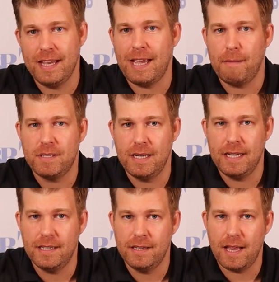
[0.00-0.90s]

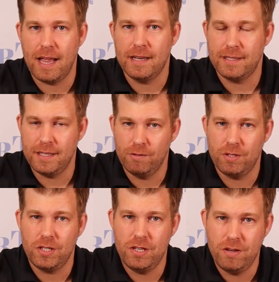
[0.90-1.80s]
encapsulated and
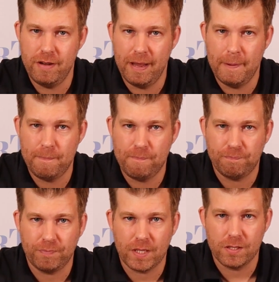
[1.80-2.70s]
sealed unit.
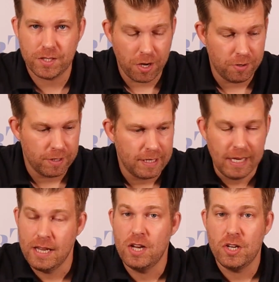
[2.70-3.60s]
So,
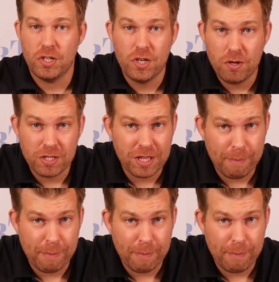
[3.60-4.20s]
new to